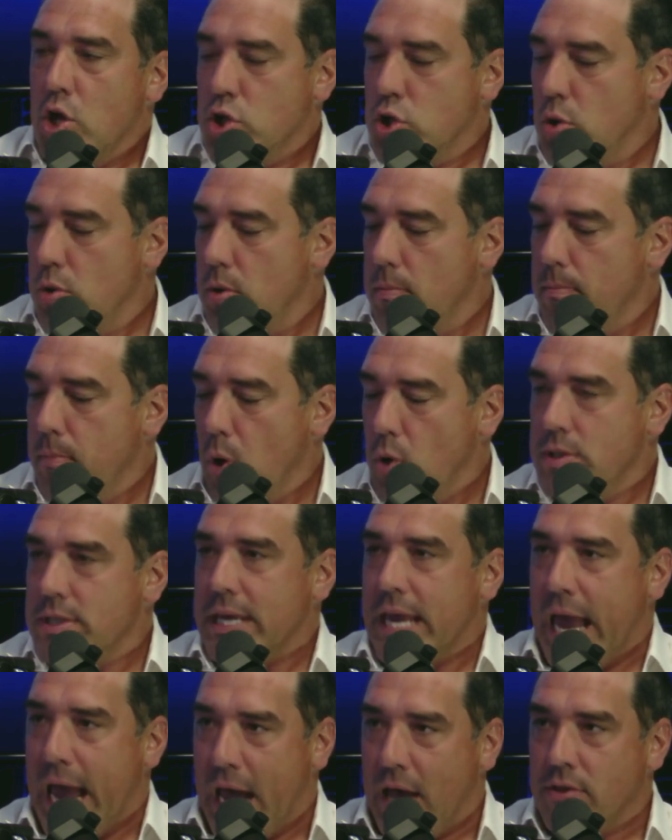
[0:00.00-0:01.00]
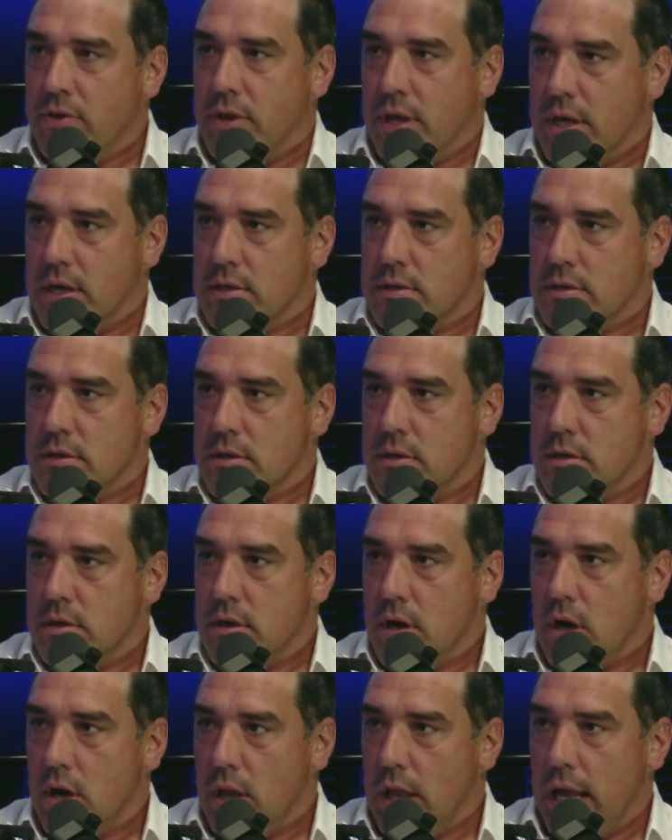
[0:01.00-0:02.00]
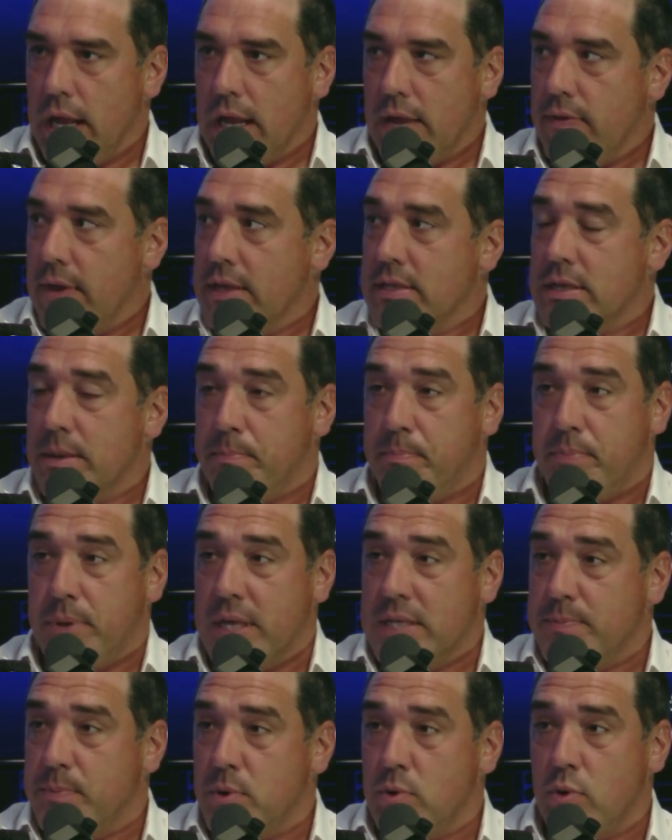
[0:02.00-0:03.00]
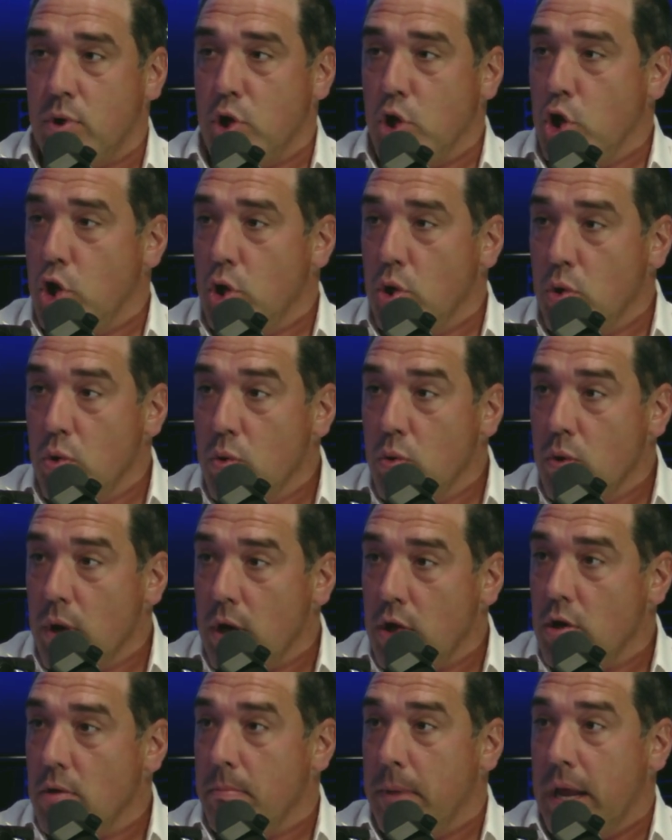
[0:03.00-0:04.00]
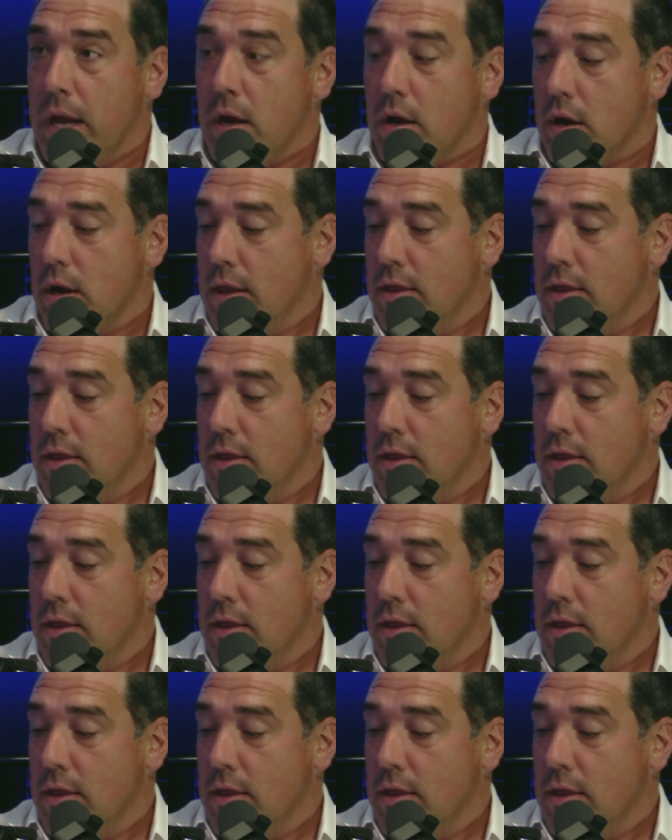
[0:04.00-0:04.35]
So most Catholics are like, that's between you and your maker.